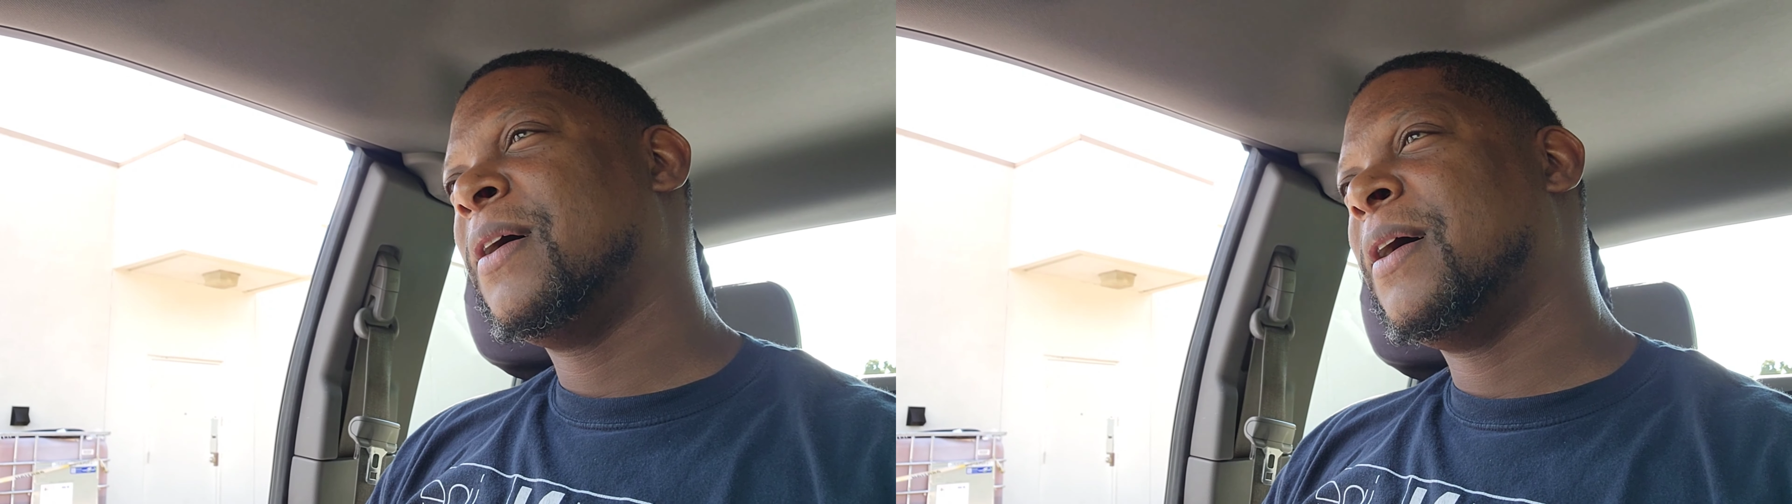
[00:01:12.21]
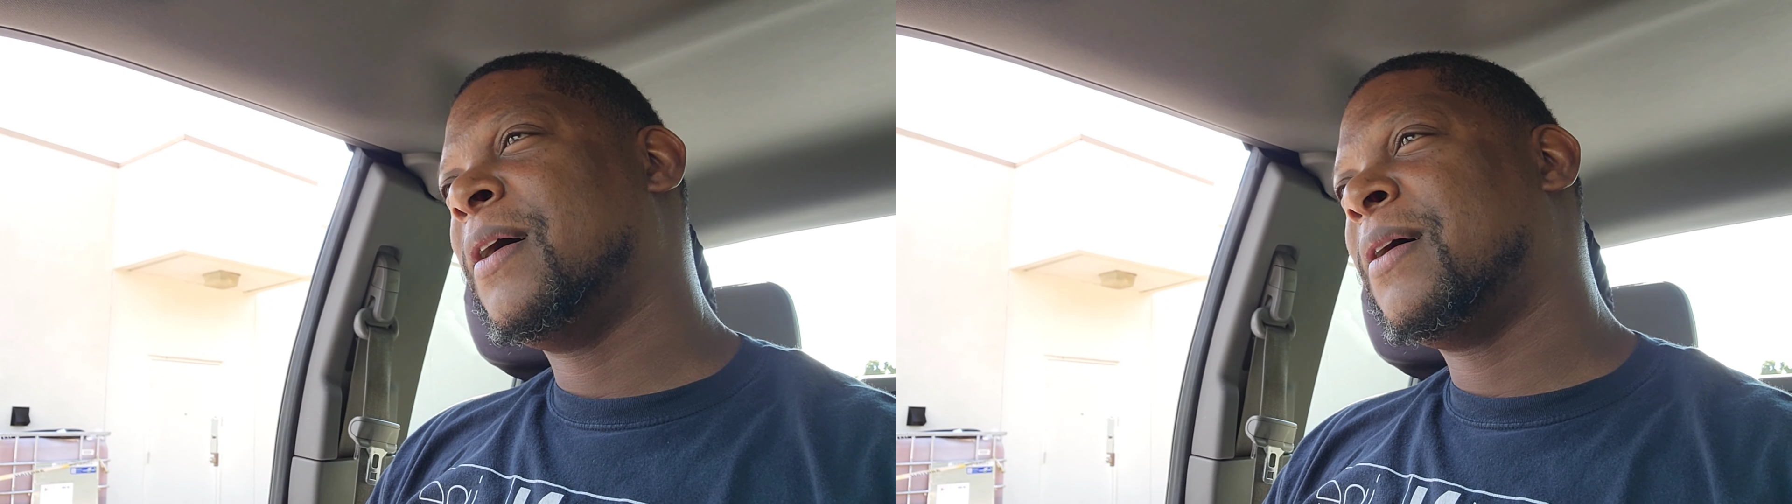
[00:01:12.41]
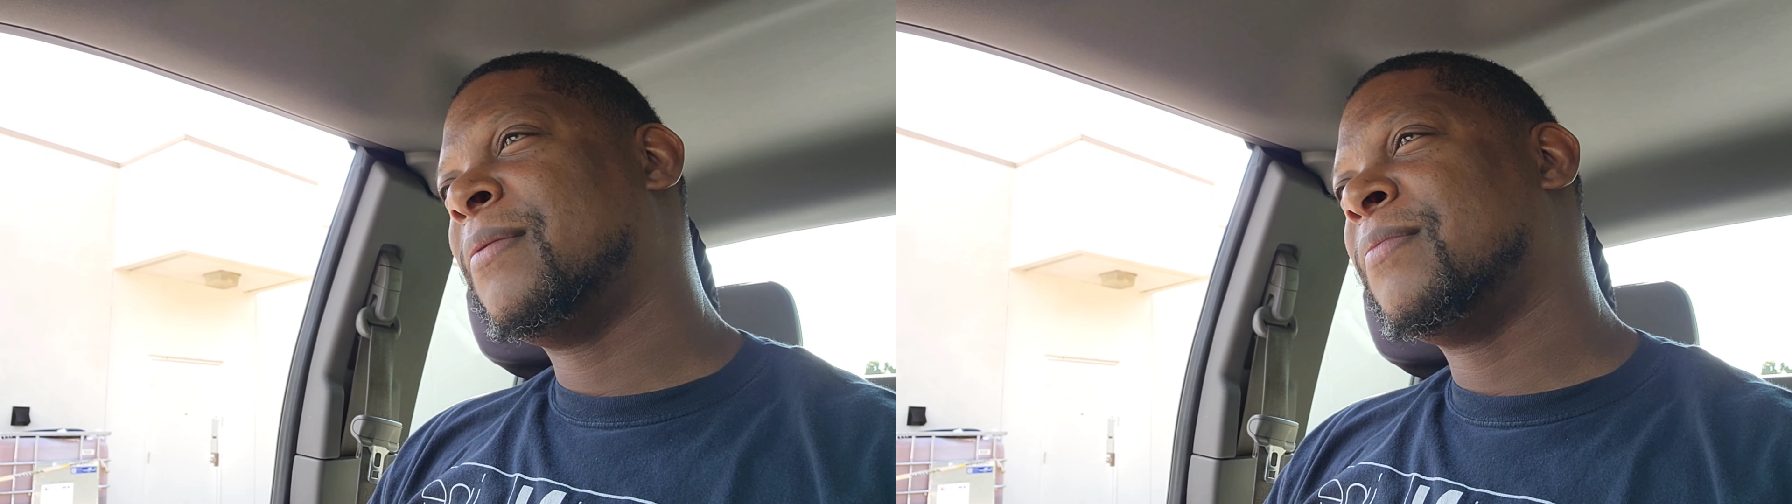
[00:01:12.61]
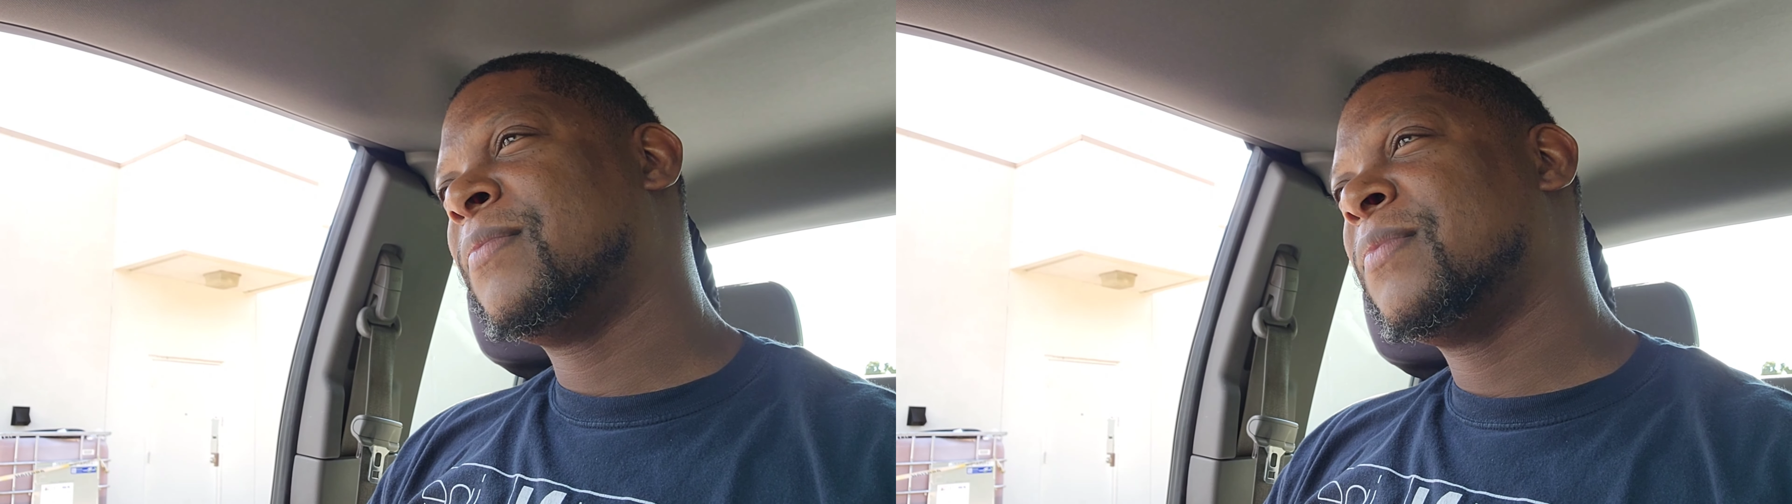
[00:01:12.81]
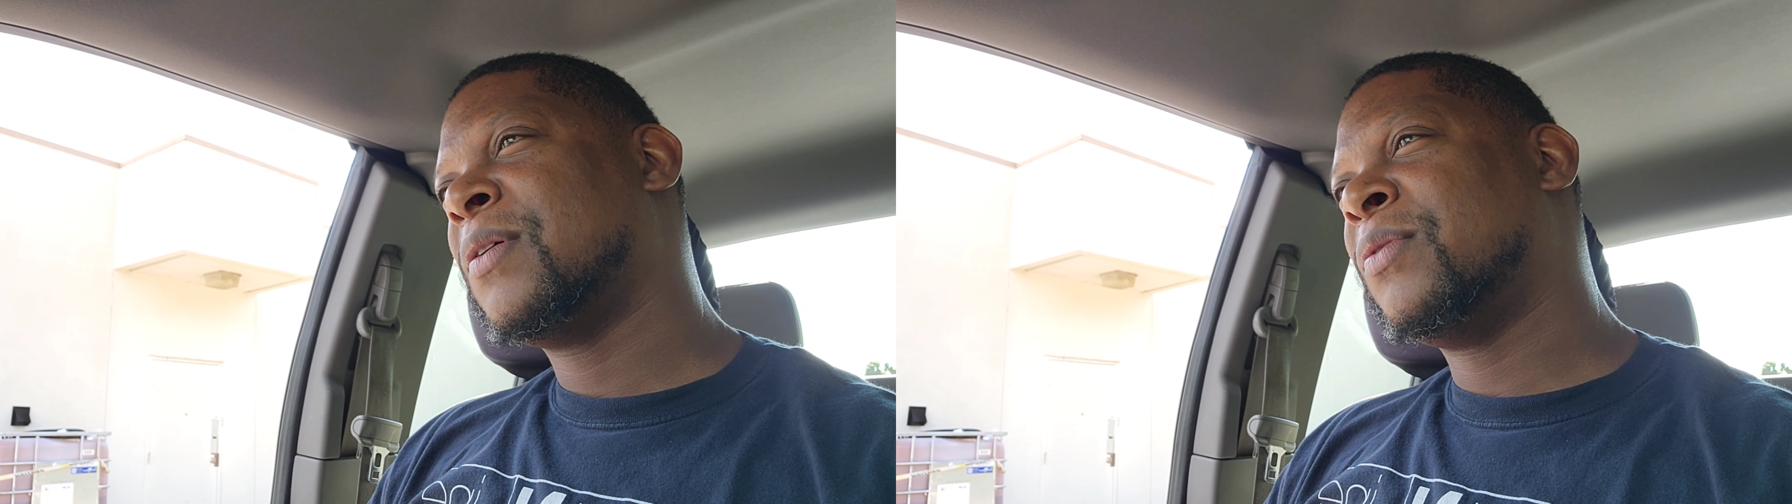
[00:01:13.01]
Um,
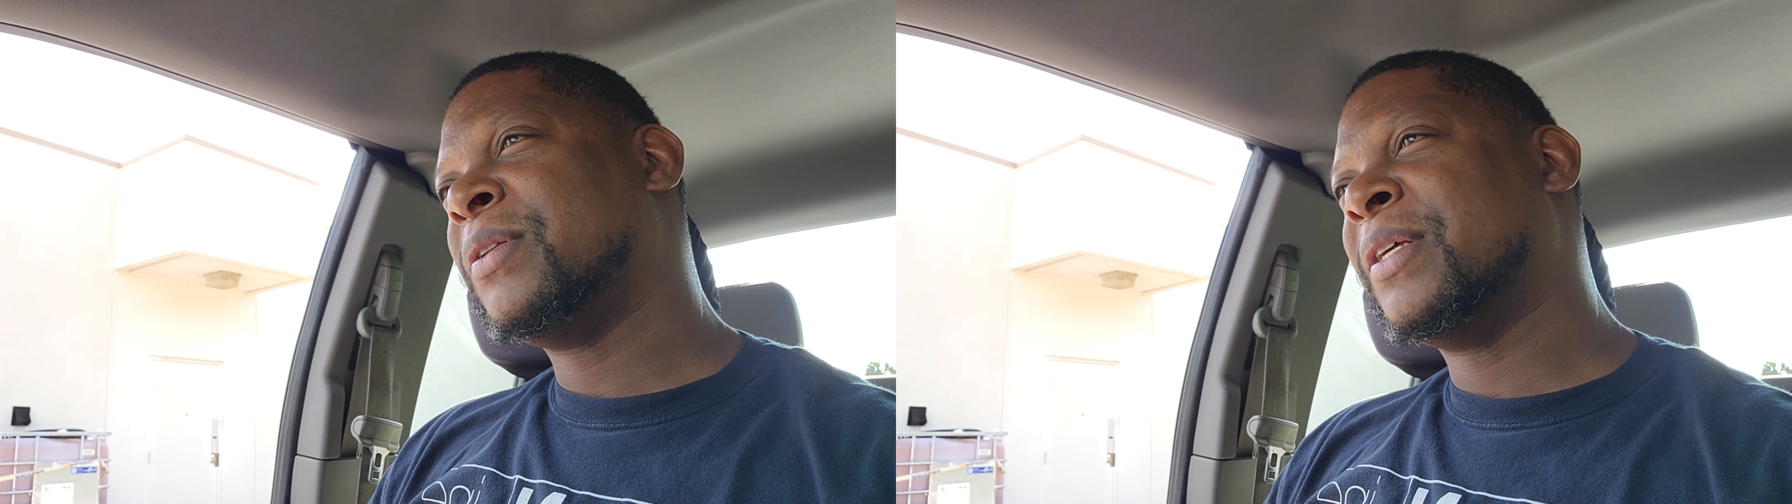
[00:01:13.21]
only